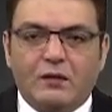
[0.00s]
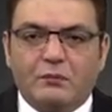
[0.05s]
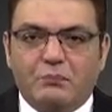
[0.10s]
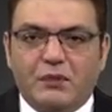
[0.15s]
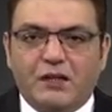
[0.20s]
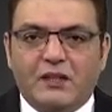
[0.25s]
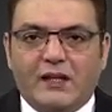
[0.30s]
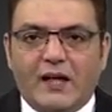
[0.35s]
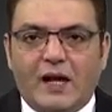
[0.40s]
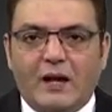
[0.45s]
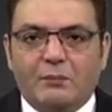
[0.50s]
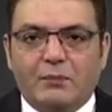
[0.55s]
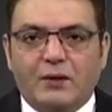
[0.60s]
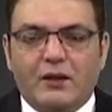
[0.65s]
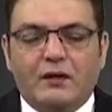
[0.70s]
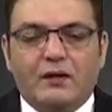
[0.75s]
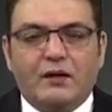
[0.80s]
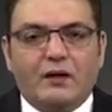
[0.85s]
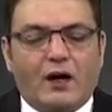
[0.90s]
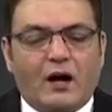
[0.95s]
Mid cap,
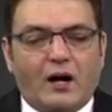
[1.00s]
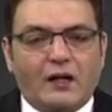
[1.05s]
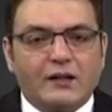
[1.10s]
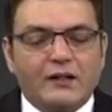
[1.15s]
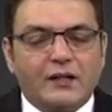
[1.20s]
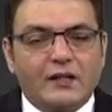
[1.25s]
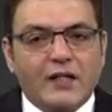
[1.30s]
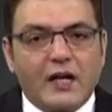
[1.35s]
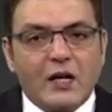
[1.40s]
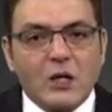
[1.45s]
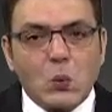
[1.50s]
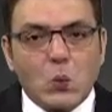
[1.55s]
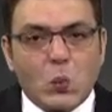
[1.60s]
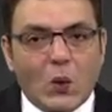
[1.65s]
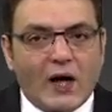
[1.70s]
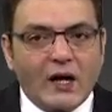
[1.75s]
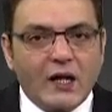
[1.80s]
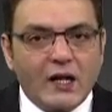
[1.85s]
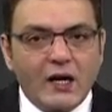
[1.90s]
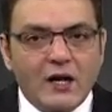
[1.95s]

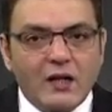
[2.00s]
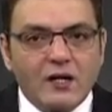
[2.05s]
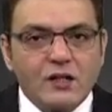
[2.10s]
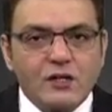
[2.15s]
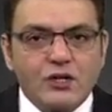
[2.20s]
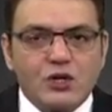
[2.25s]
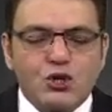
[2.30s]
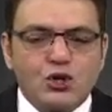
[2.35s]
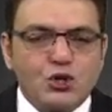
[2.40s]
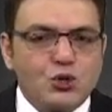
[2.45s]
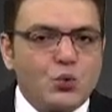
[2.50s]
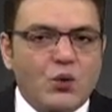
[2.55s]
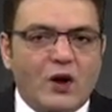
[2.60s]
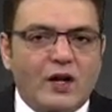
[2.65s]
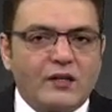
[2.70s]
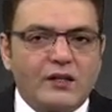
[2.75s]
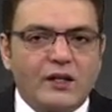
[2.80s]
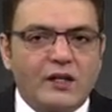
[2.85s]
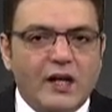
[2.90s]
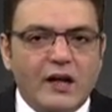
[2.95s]
101 to
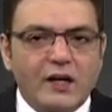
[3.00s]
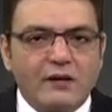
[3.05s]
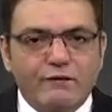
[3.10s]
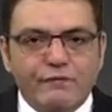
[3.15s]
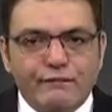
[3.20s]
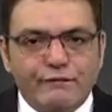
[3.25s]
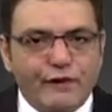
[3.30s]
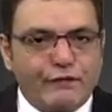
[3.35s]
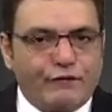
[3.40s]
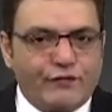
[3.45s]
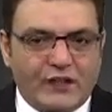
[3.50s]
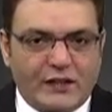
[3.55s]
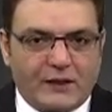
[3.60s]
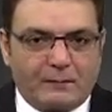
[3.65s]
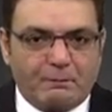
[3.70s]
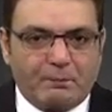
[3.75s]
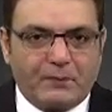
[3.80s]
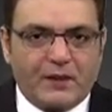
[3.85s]
250.